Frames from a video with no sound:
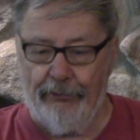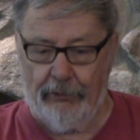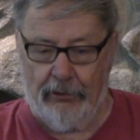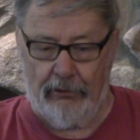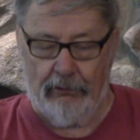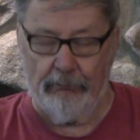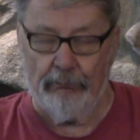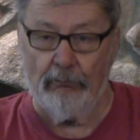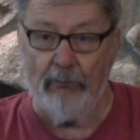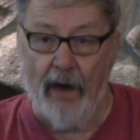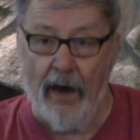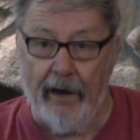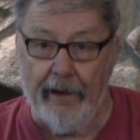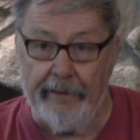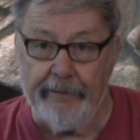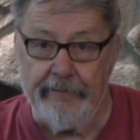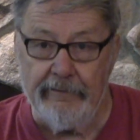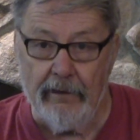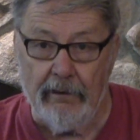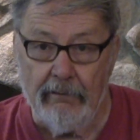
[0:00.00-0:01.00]
or
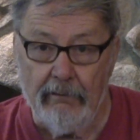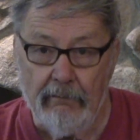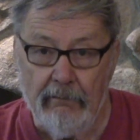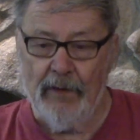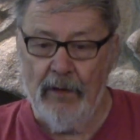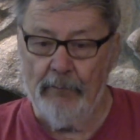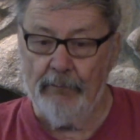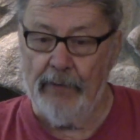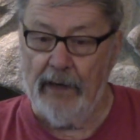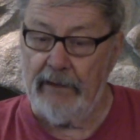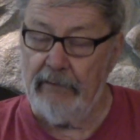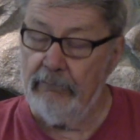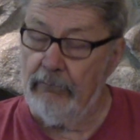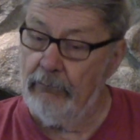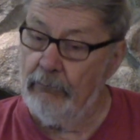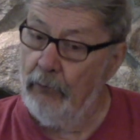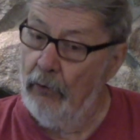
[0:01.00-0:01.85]
mud, but